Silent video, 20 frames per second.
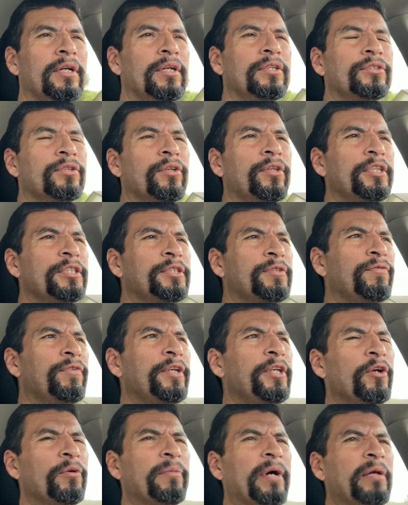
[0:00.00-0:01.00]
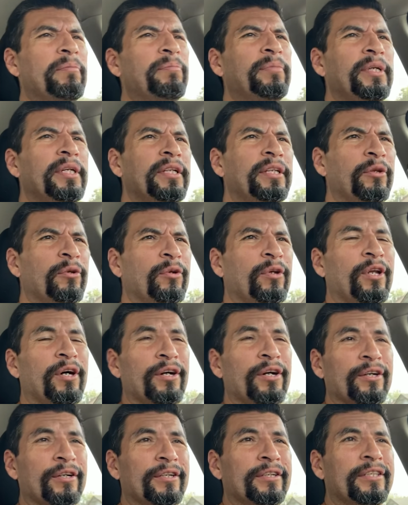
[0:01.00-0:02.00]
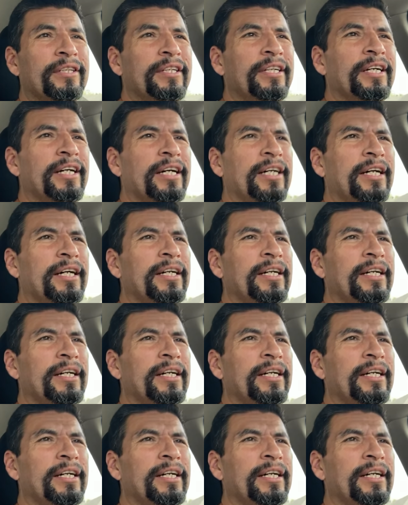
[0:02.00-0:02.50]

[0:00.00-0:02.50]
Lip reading: So this video might be a little long.